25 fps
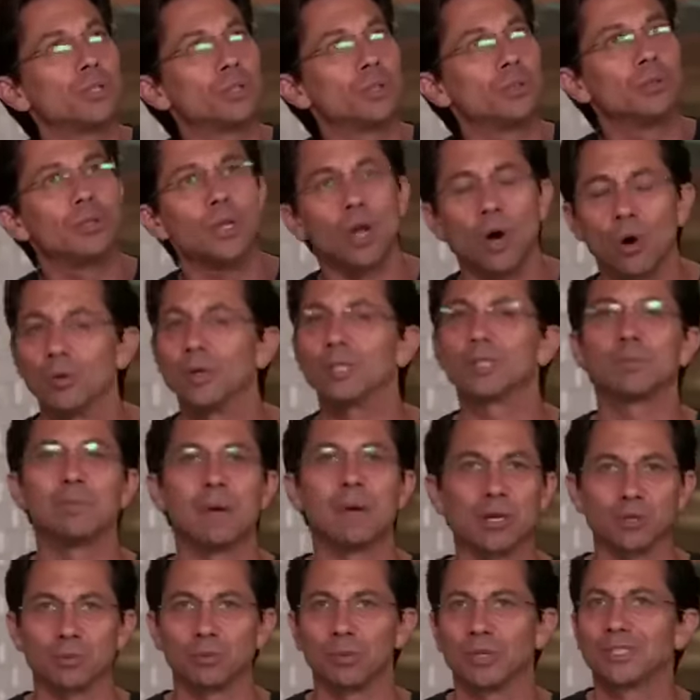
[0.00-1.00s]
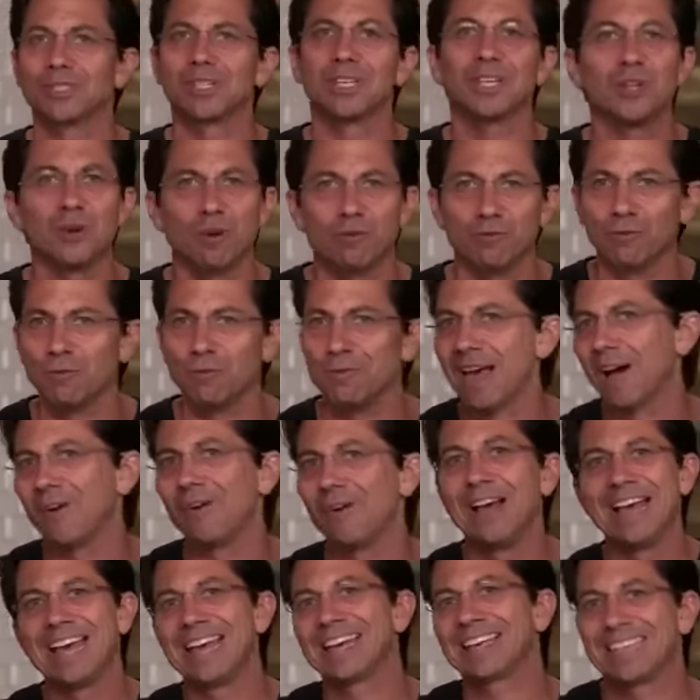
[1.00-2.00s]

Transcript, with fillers: to. No, it's measurable. It's a year from now.